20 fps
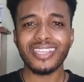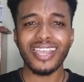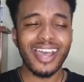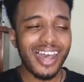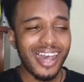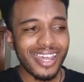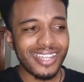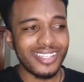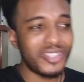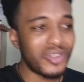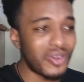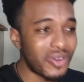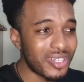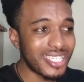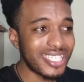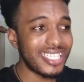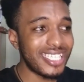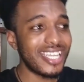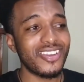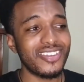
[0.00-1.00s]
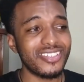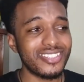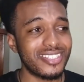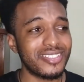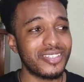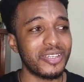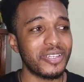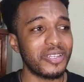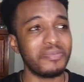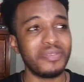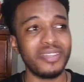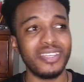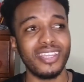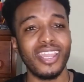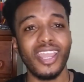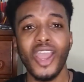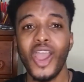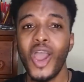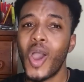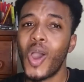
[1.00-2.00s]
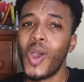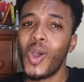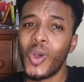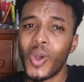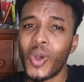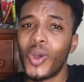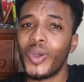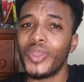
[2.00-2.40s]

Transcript: Later on down the years, it's gonna be,